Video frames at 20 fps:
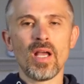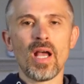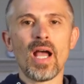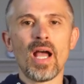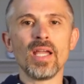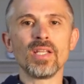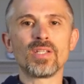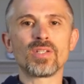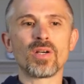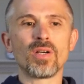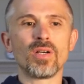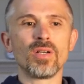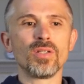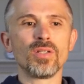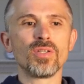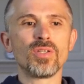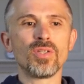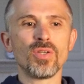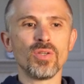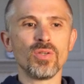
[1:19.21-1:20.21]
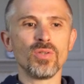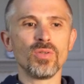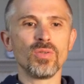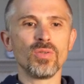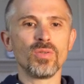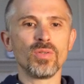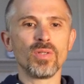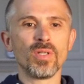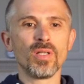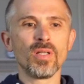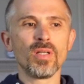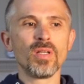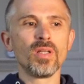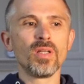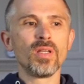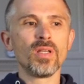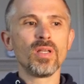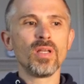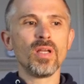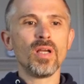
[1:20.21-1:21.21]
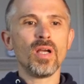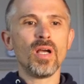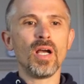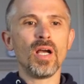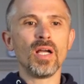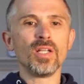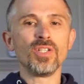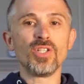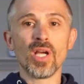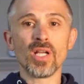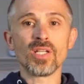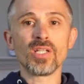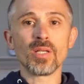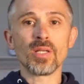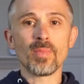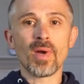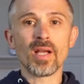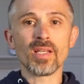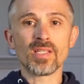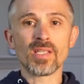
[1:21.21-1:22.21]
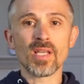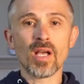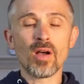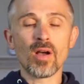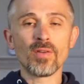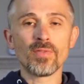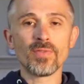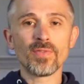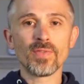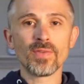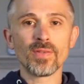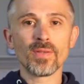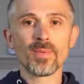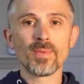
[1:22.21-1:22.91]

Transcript: I turned to judging myself.